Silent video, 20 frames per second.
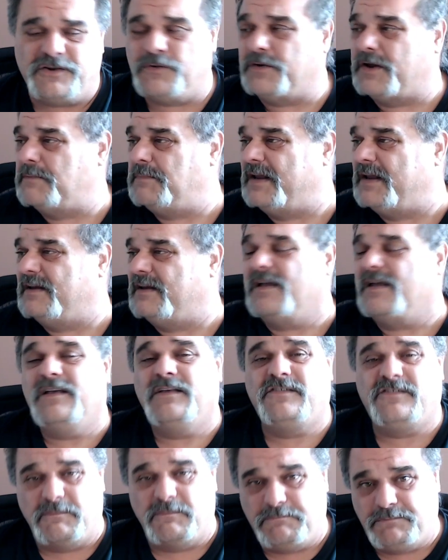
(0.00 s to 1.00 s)
what I mean?
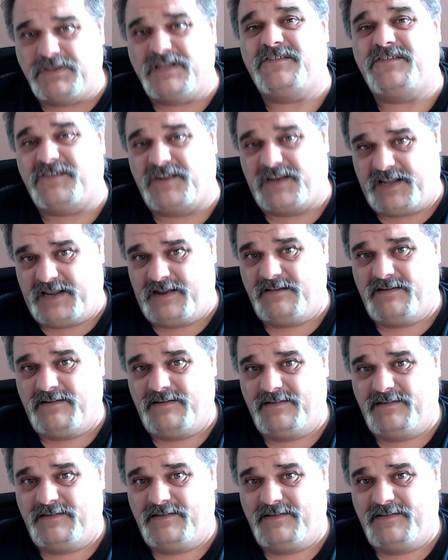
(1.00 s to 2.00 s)
Simplicity.
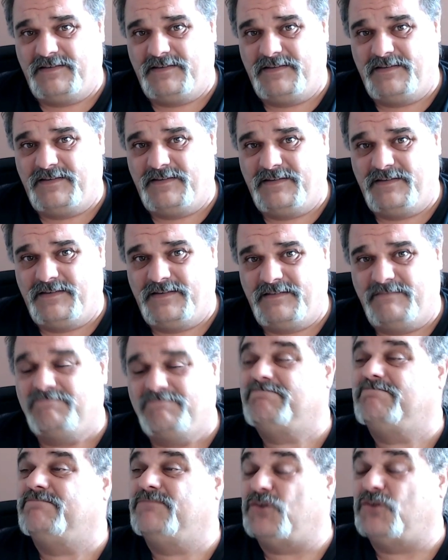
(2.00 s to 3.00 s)

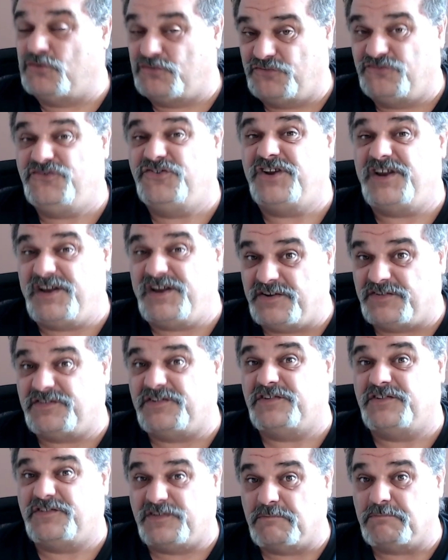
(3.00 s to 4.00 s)
There's genius
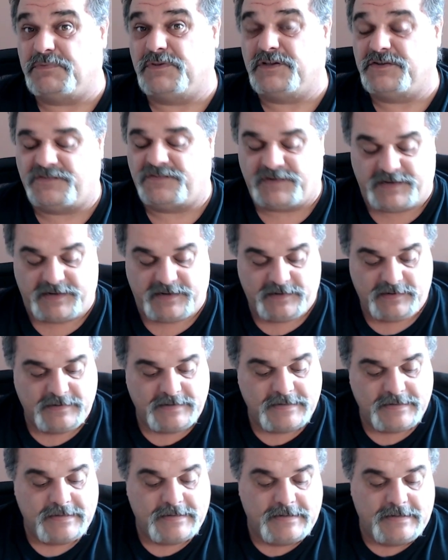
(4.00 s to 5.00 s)
in simplicity.
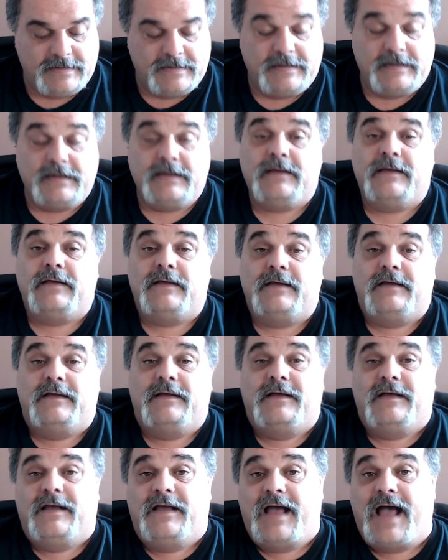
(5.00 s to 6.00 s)

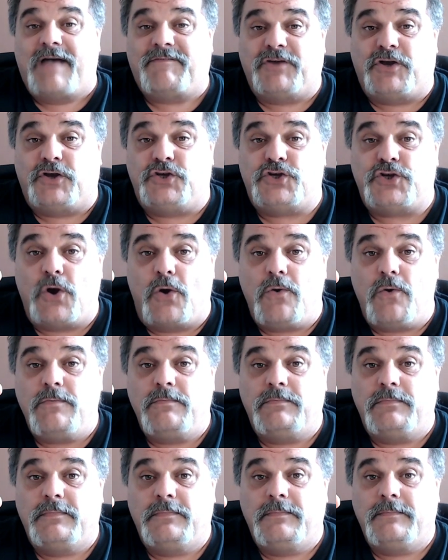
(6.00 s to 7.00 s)
Have a good show.
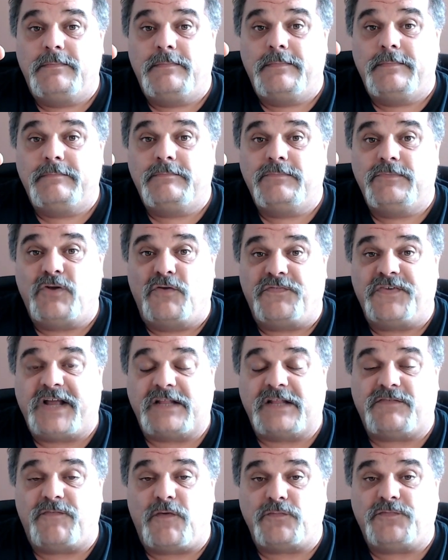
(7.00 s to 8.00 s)
Don't
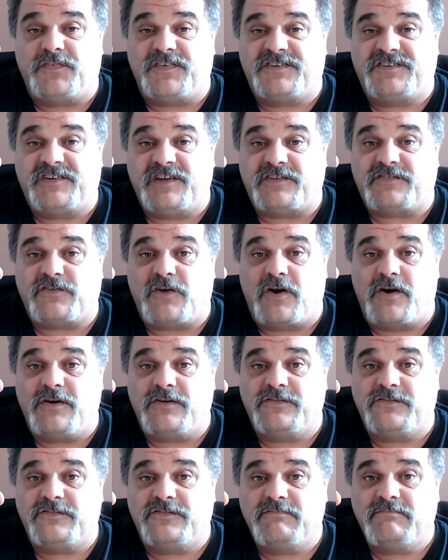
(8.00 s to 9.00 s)
forget to vote for the
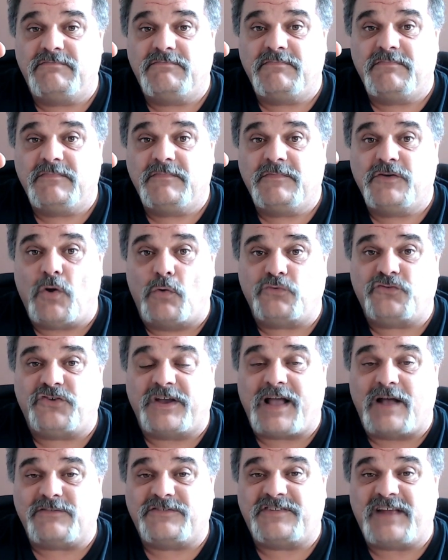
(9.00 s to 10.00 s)
CSRs. Go check
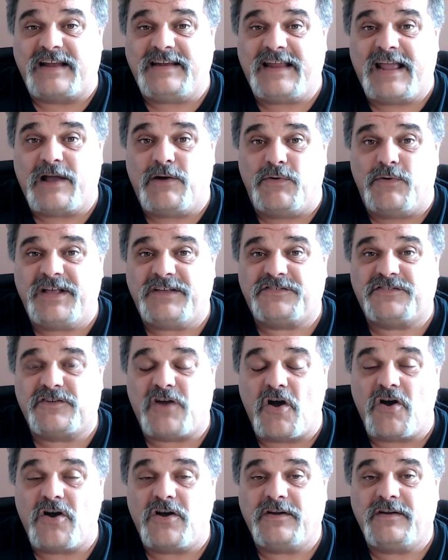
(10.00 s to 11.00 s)
out San Diego
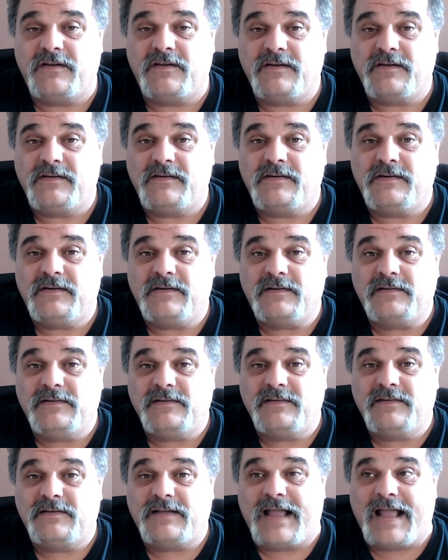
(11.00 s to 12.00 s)
HistCon.
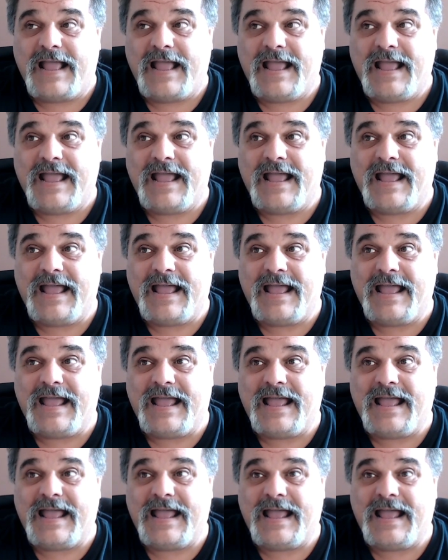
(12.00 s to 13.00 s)

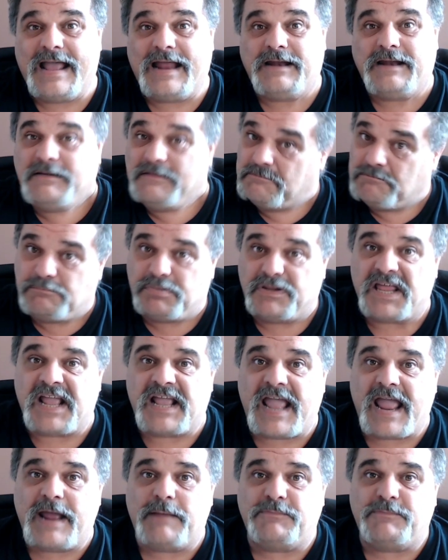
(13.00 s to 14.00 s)
And play
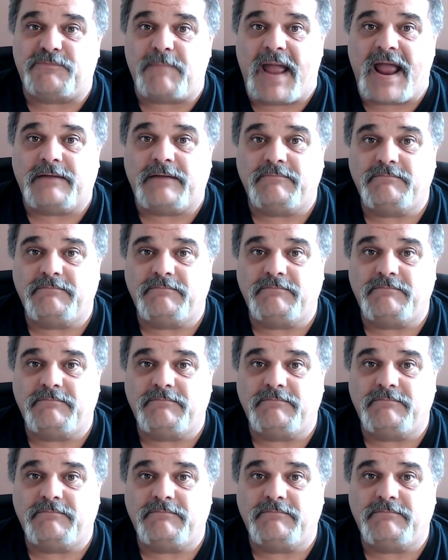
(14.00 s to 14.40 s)
games, man.